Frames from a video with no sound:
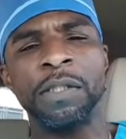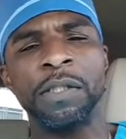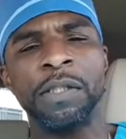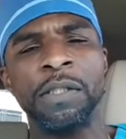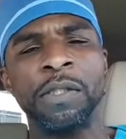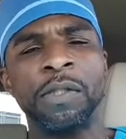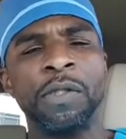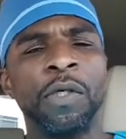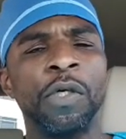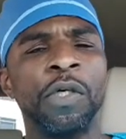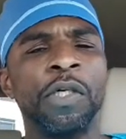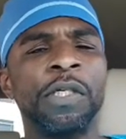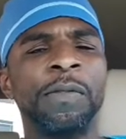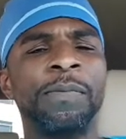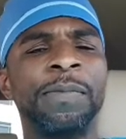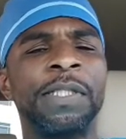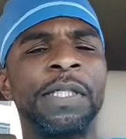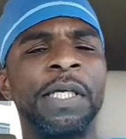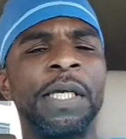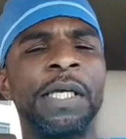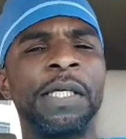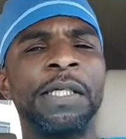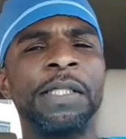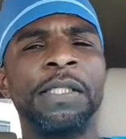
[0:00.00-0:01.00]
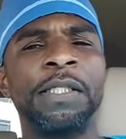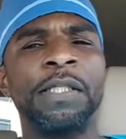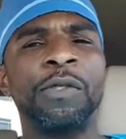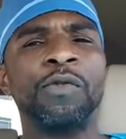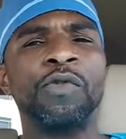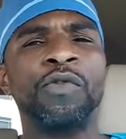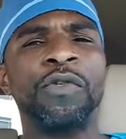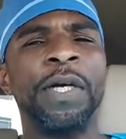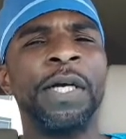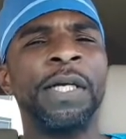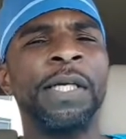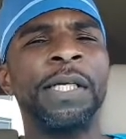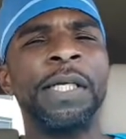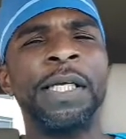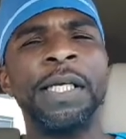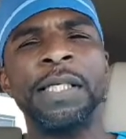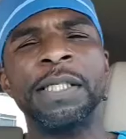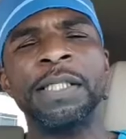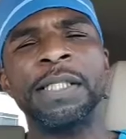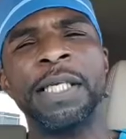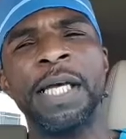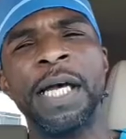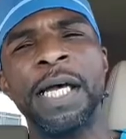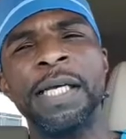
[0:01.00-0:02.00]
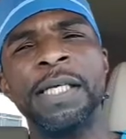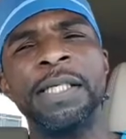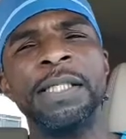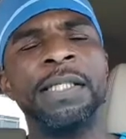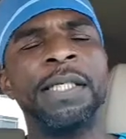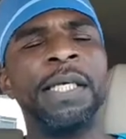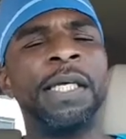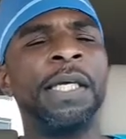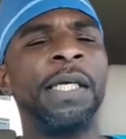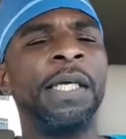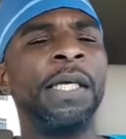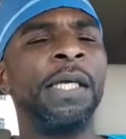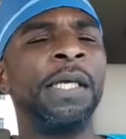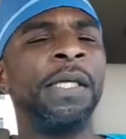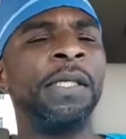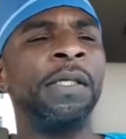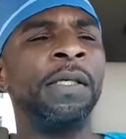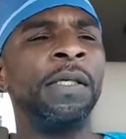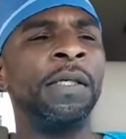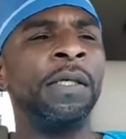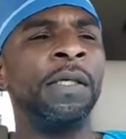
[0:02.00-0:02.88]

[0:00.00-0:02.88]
You know what I'm saying? Still trying to get inside his head.